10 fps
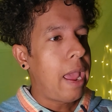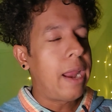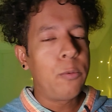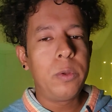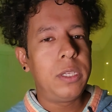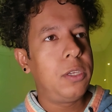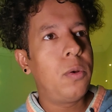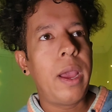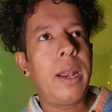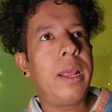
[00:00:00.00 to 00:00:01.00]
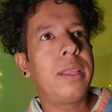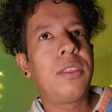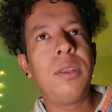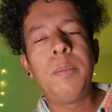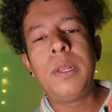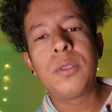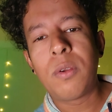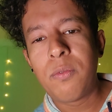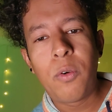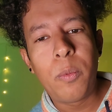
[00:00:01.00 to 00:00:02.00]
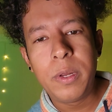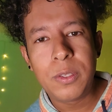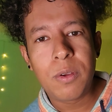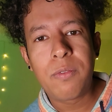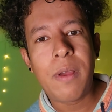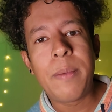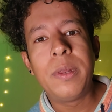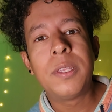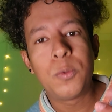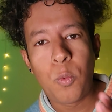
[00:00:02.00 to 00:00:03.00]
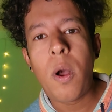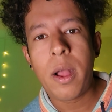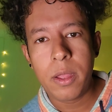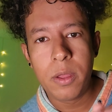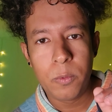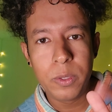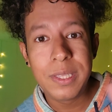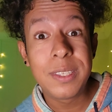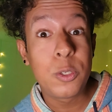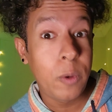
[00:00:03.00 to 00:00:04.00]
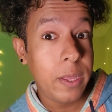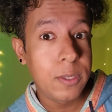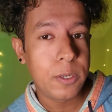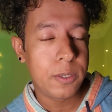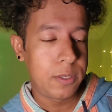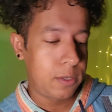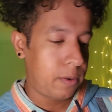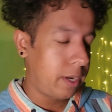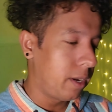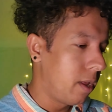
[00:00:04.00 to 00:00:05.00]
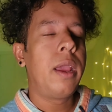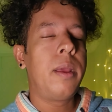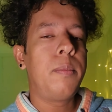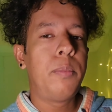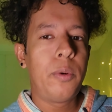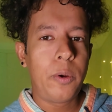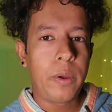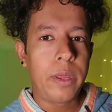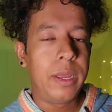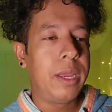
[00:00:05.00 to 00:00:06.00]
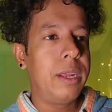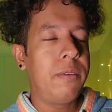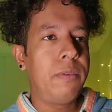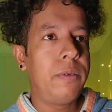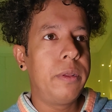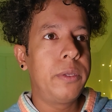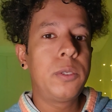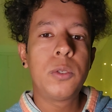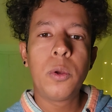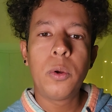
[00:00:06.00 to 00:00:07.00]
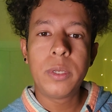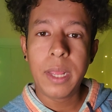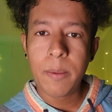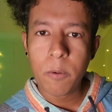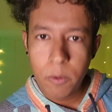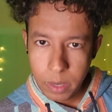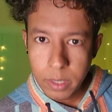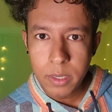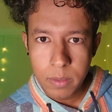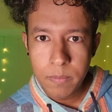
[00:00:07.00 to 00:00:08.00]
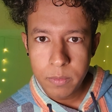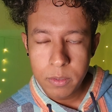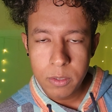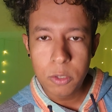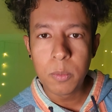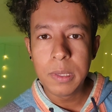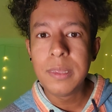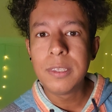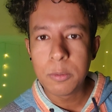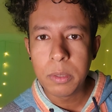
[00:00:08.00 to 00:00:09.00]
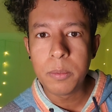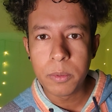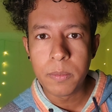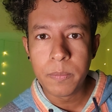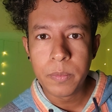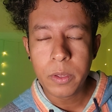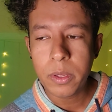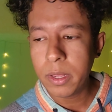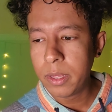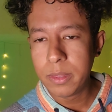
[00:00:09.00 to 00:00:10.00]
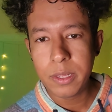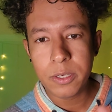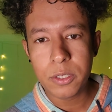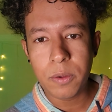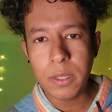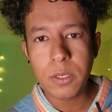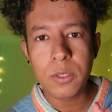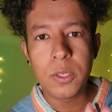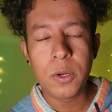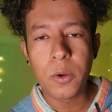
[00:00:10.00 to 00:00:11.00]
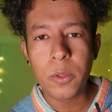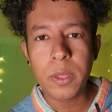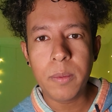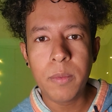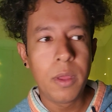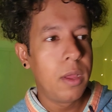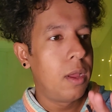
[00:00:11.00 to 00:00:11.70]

and we, you had like three minutes or four minutes or five minutes walk with these strangers, right? And boy, it feels so damn great to meet these people, okay? They're strangers, you don't know them,